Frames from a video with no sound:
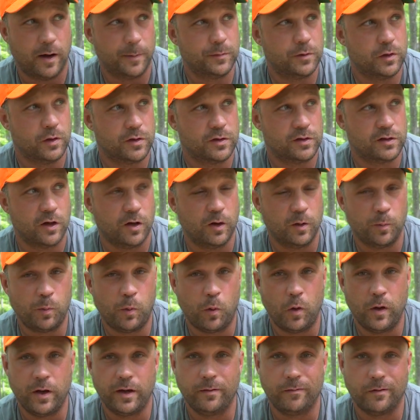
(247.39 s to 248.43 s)
Up to a certain
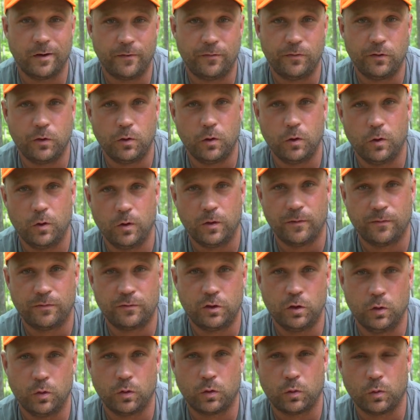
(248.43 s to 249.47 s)
point, if
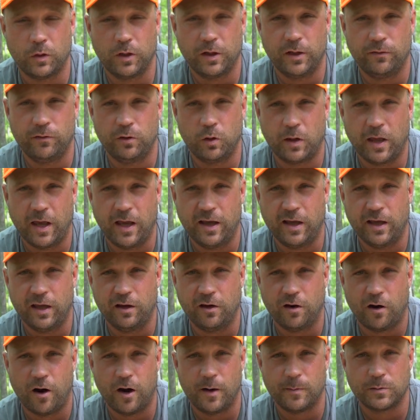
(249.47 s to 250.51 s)
two or three of you can't get
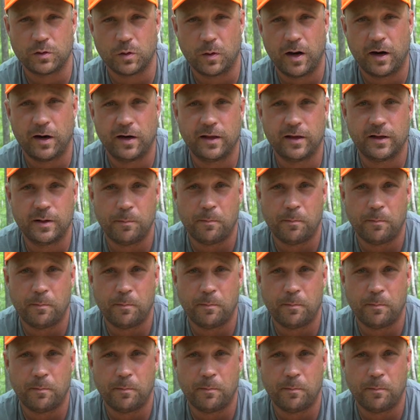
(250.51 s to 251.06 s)
your arms around it,